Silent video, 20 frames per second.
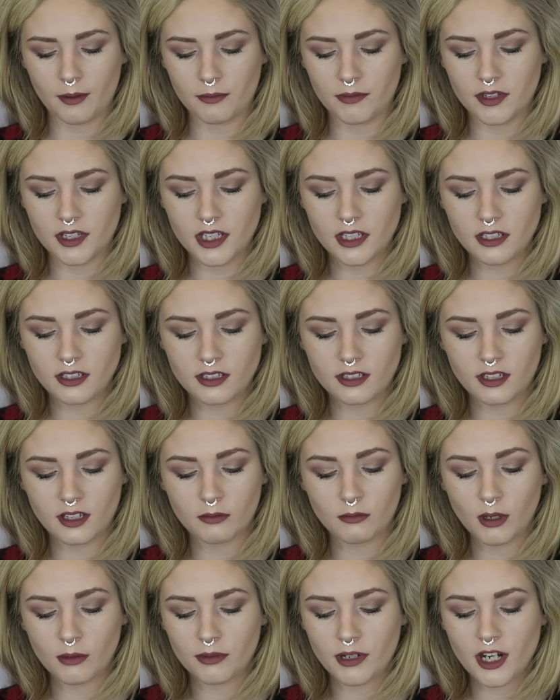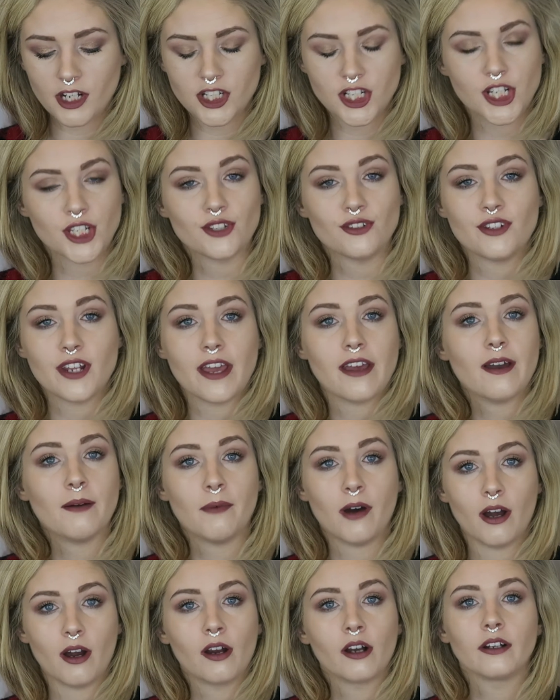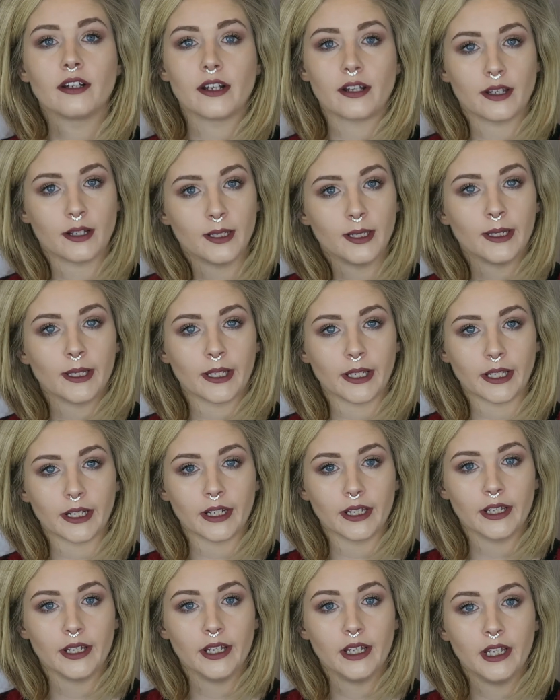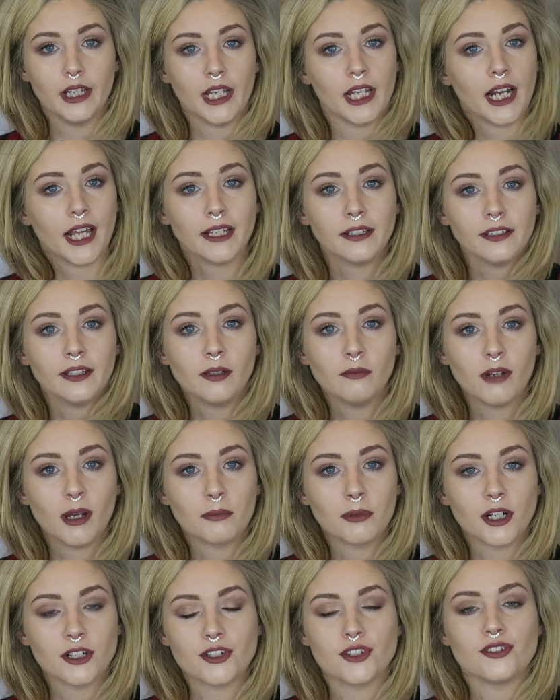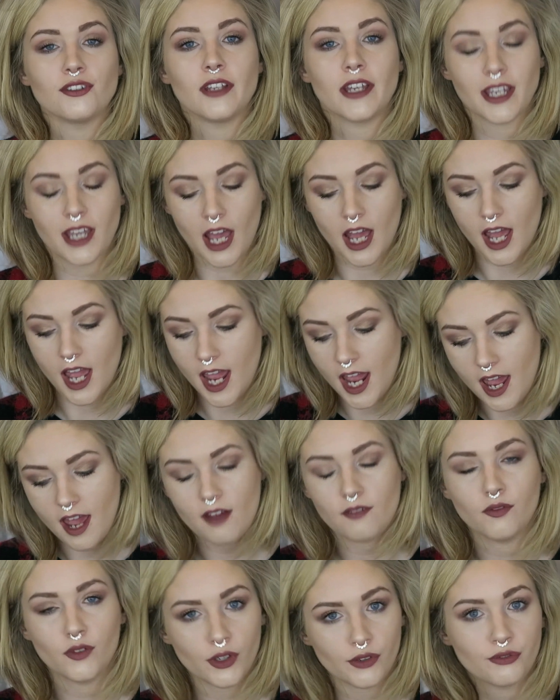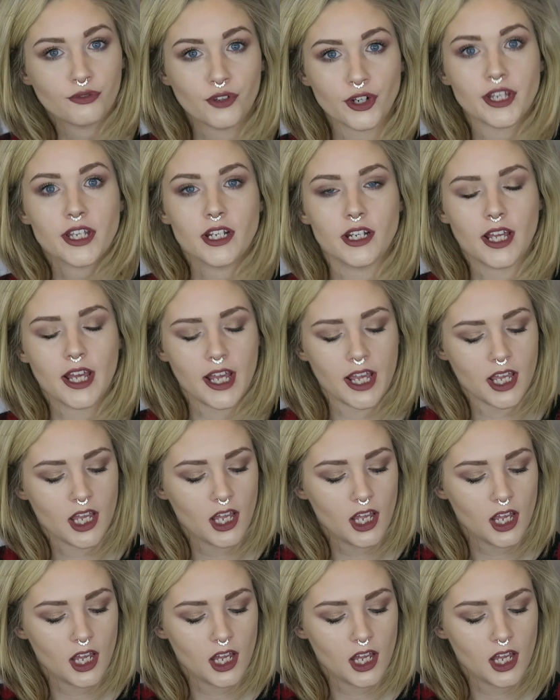This Sigma brush is damn hard to clean. And I clean my brushes like every freaking day.